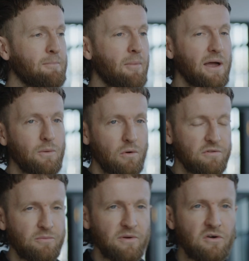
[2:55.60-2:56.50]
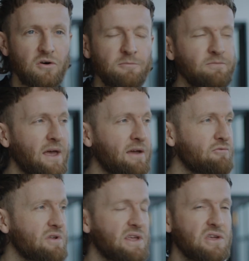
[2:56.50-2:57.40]
might want to become a
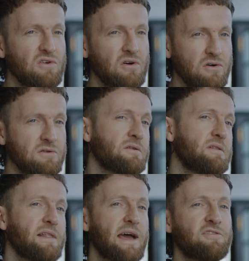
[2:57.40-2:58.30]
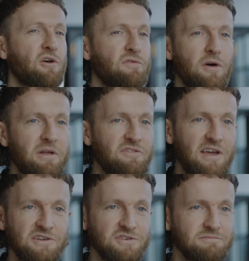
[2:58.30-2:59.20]
really young lacto
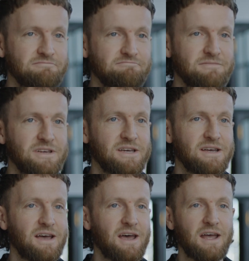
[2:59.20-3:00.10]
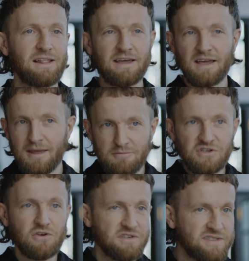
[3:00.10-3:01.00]
fermentation, like a
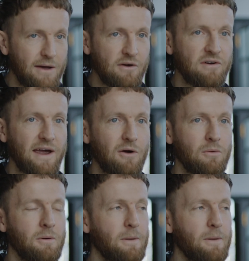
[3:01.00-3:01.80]
kimchi or a sauerkraut.